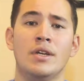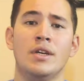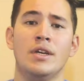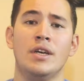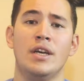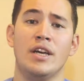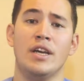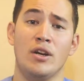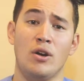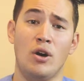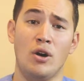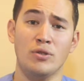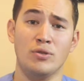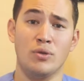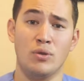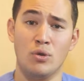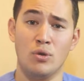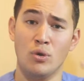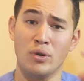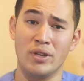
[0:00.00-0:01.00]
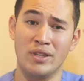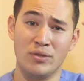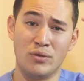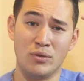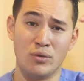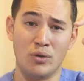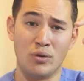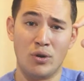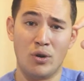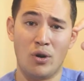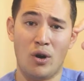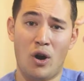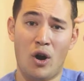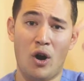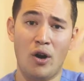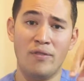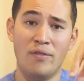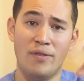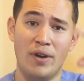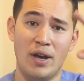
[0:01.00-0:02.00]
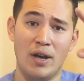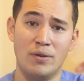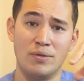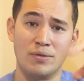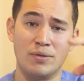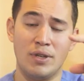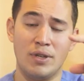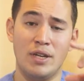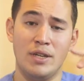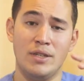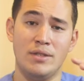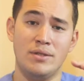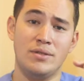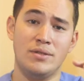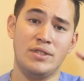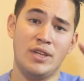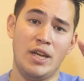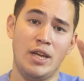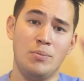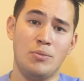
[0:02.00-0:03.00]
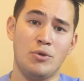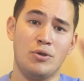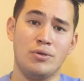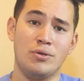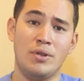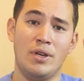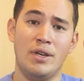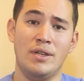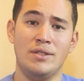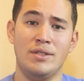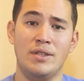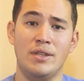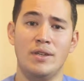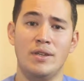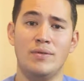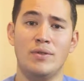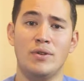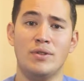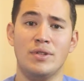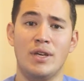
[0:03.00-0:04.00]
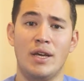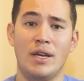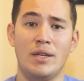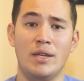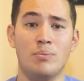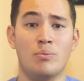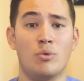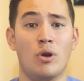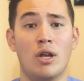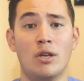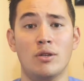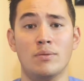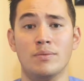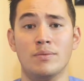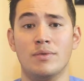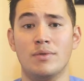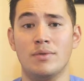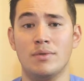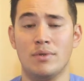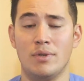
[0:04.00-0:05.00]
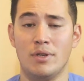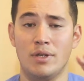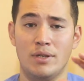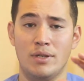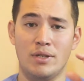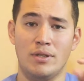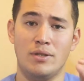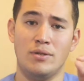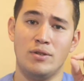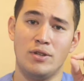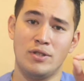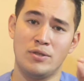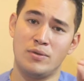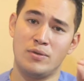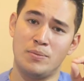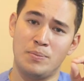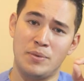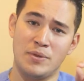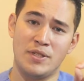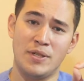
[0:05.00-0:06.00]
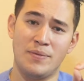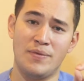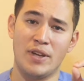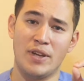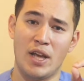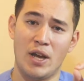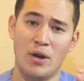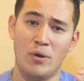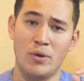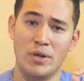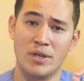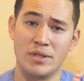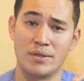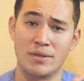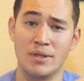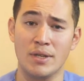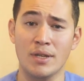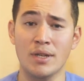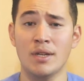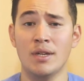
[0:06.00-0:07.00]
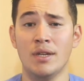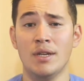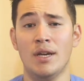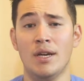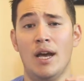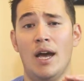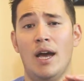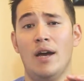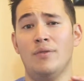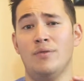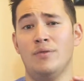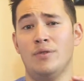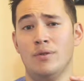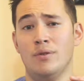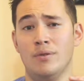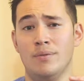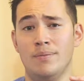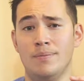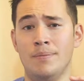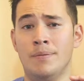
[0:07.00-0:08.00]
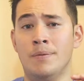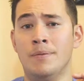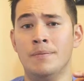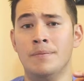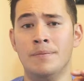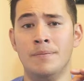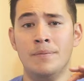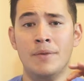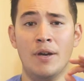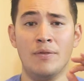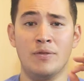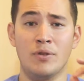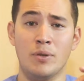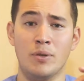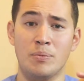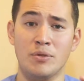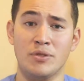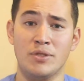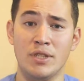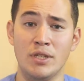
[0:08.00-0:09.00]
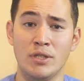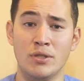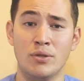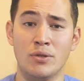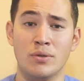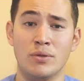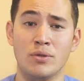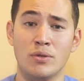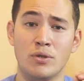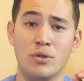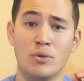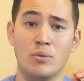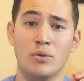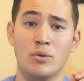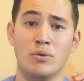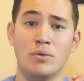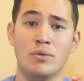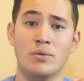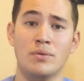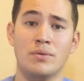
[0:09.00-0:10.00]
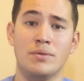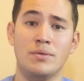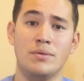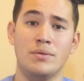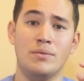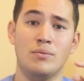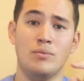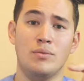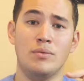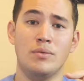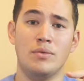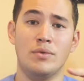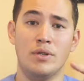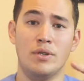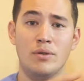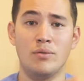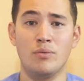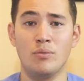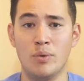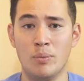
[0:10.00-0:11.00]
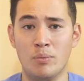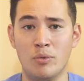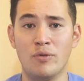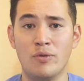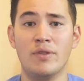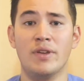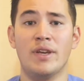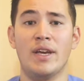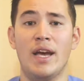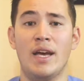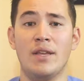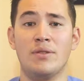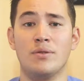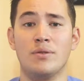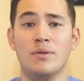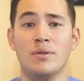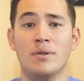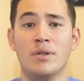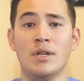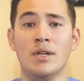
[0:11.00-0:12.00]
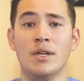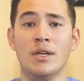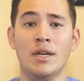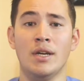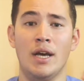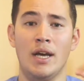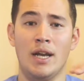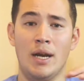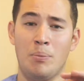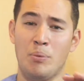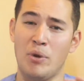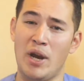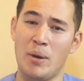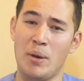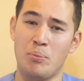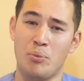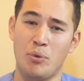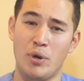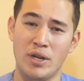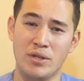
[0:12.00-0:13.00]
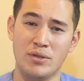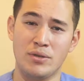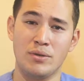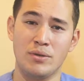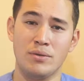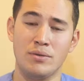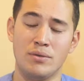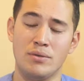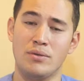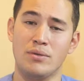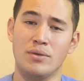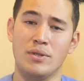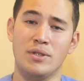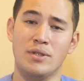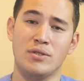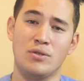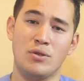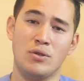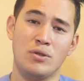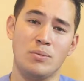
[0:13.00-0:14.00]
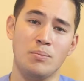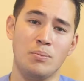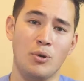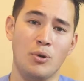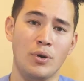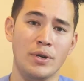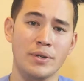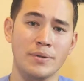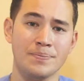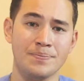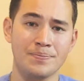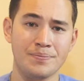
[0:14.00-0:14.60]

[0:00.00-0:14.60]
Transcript: He can also look into your heart valves and chambers and see if there's any problems in those specific areas. After the procedure, you will remove the catheter and apply pressure to the insertion point